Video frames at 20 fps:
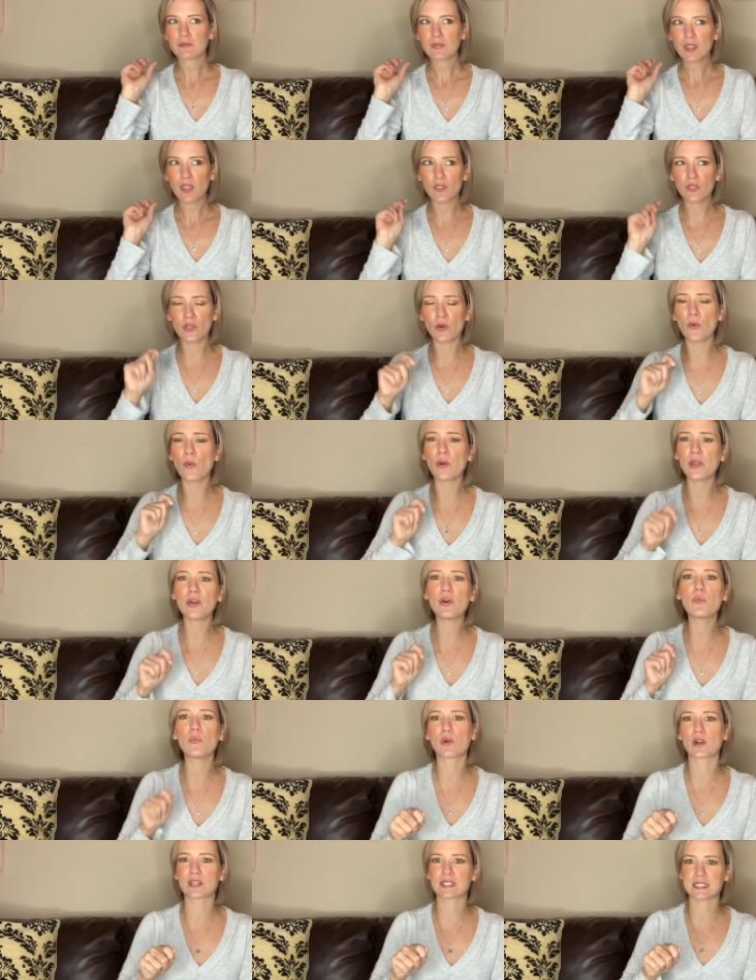the oil
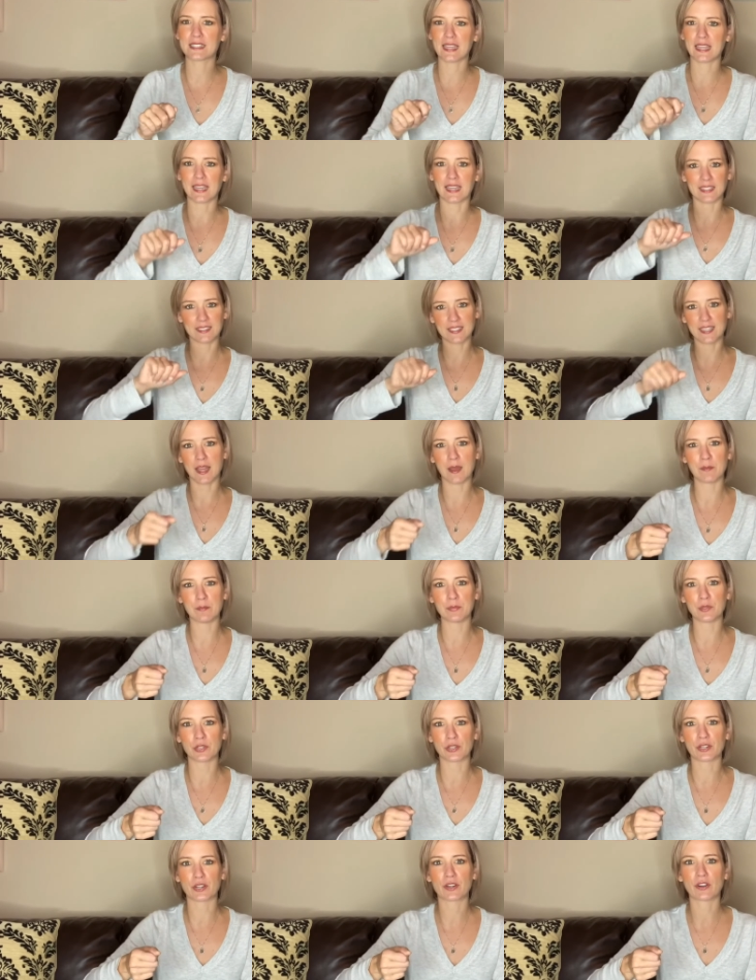works like a
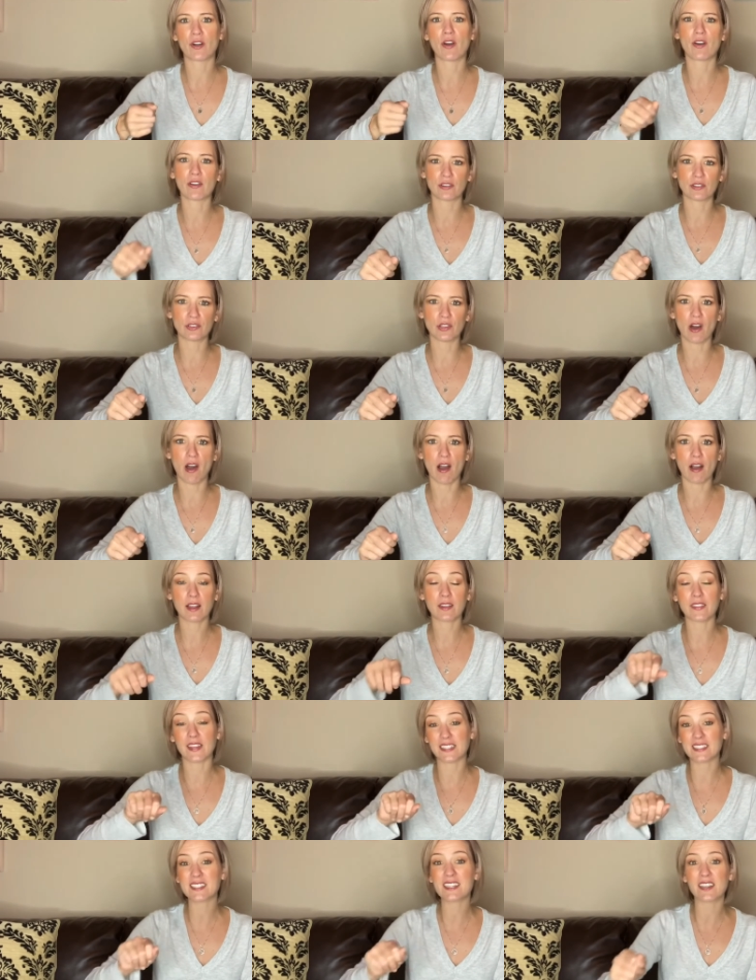tumbler on a lock.
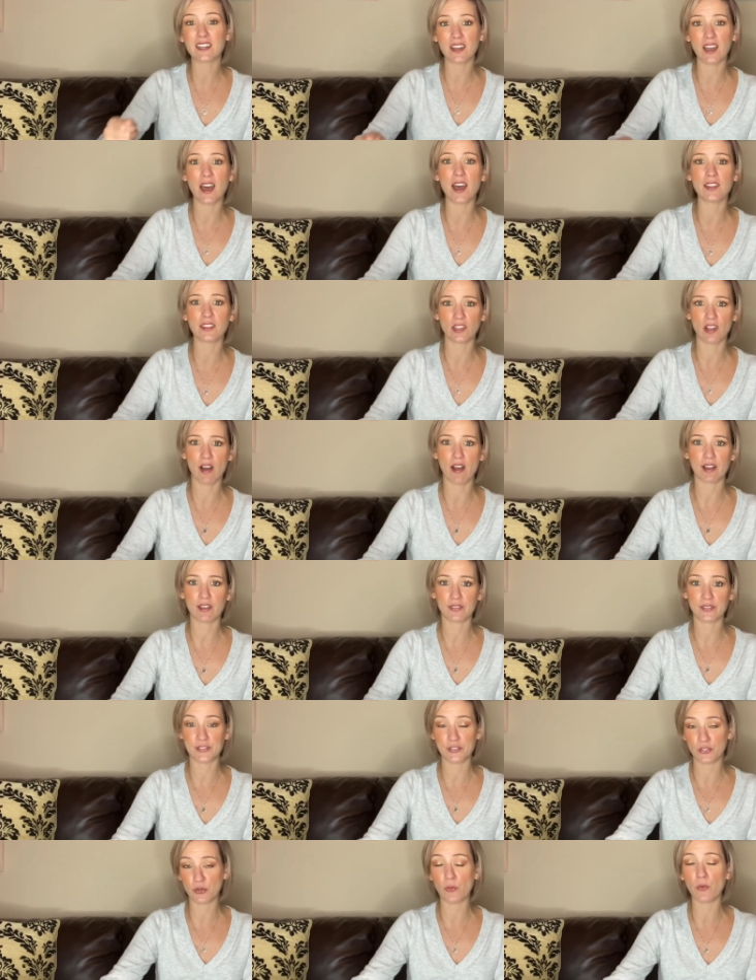That's going to unlock
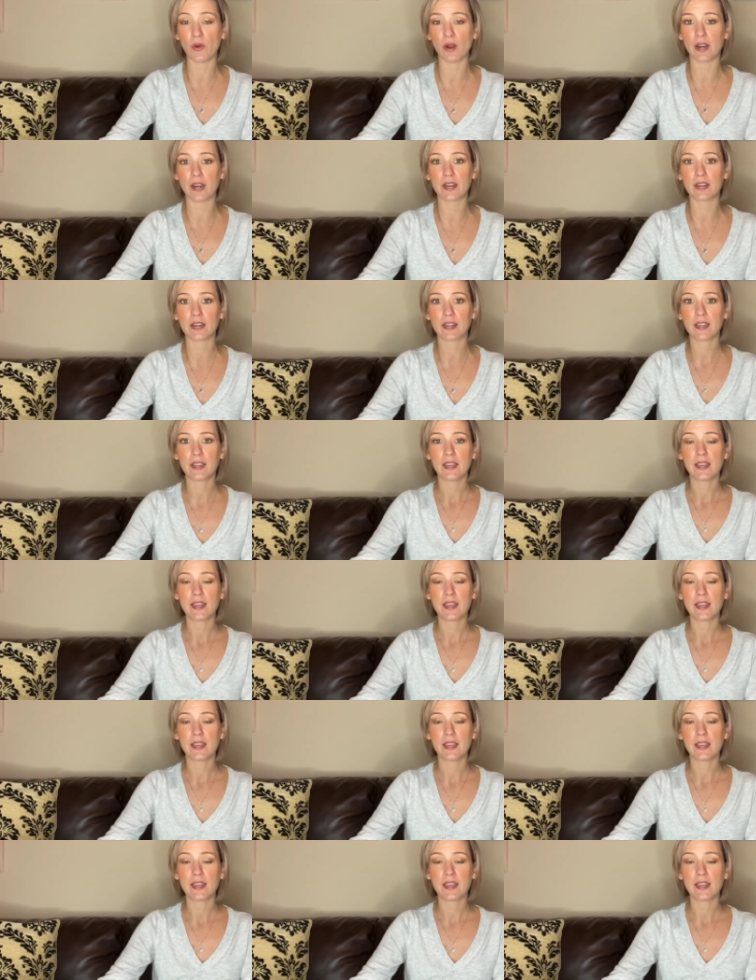the door.